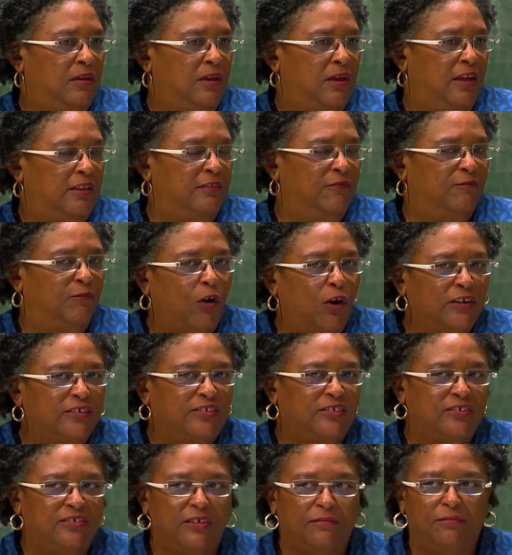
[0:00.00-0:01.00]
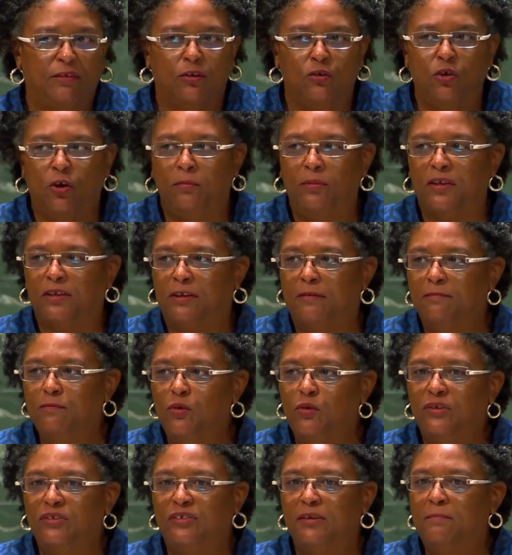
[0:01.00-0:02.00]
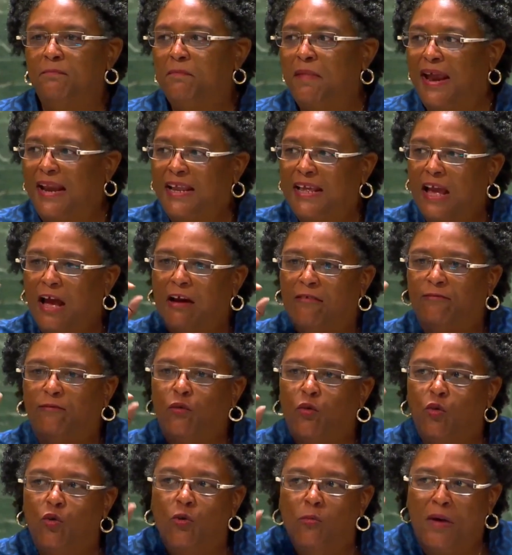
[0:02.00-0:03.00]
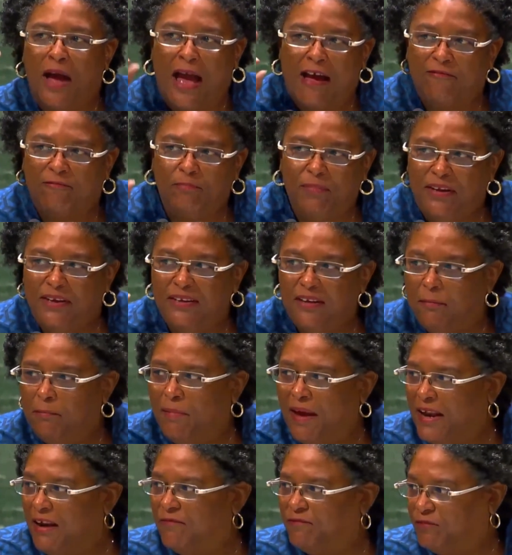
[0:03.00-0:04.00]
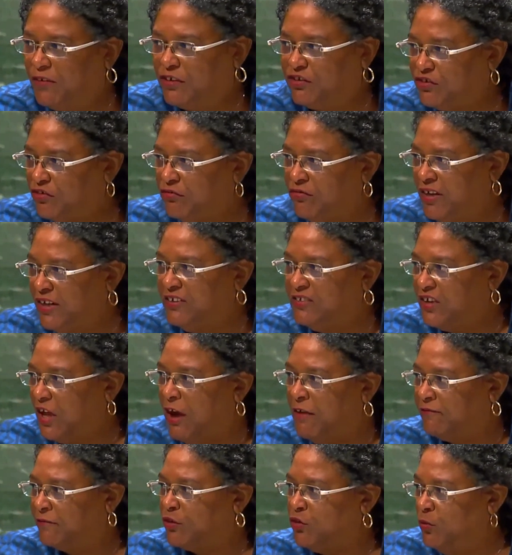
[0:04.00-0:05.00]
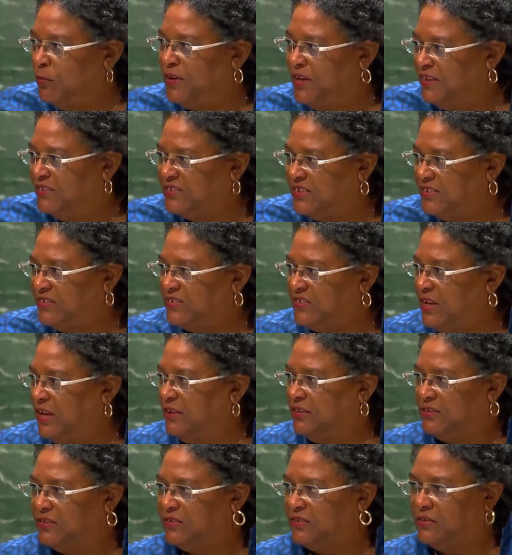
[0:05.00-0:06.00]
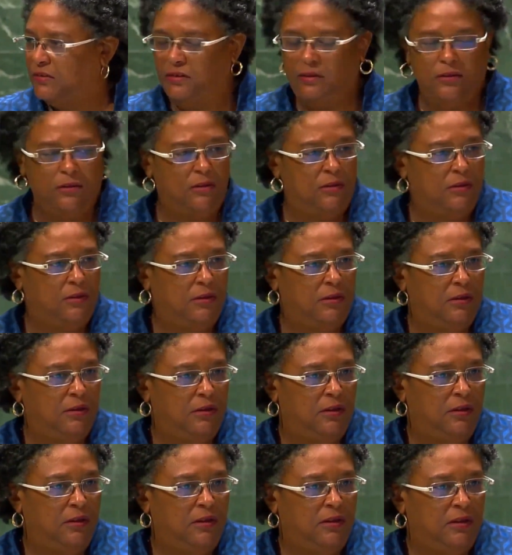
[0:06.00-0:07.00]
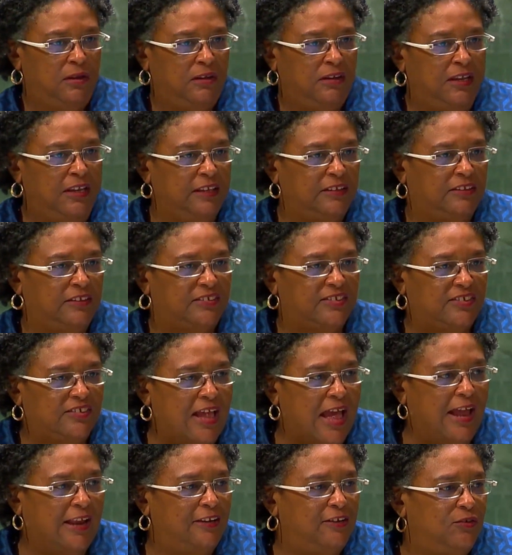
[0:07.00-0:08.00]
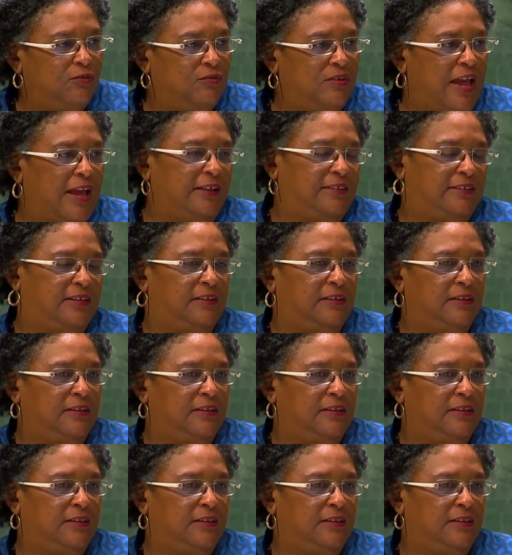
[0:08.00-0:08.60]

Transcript: And the voices of the global community, many of whom have been the beneficiaries of Cuban assistance, need to stand united